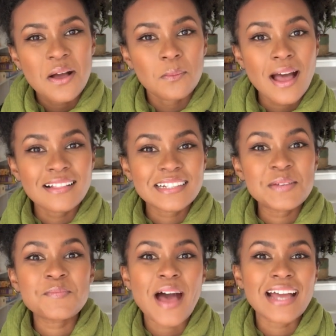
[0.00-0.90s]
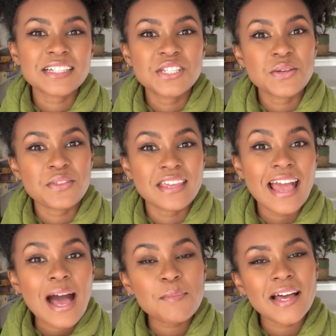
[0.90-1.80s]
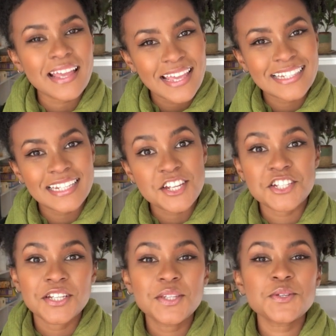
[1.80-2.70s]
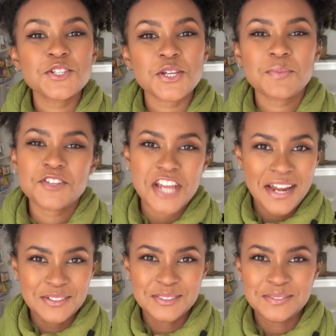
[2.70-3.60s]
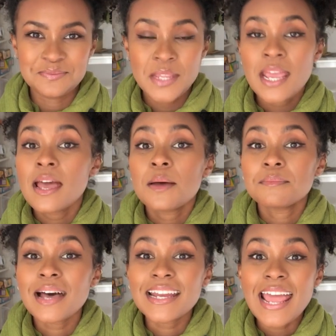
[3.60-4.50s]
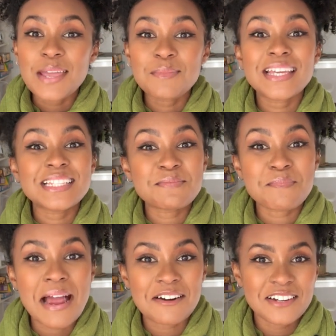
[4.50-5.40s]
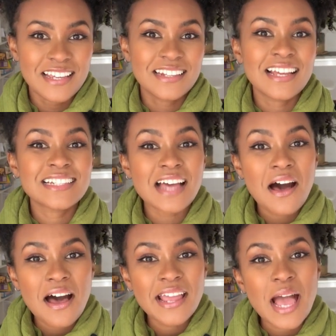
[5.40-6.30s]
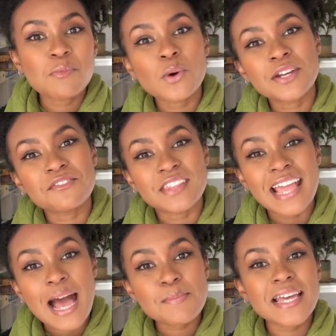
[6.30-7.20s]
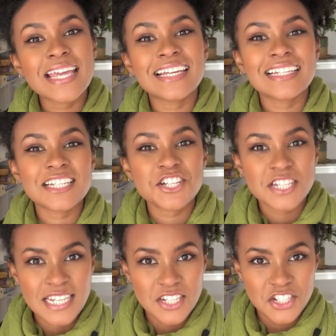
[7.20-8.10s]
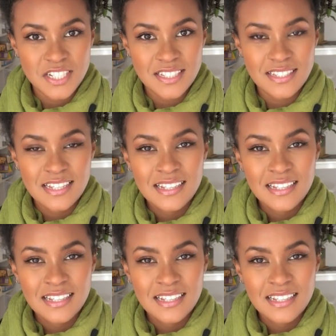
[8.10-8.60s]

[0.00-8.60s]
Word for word: Welcome back to the ABA English YouTube channel. My name is Marion and I am one of the ABA English teachers.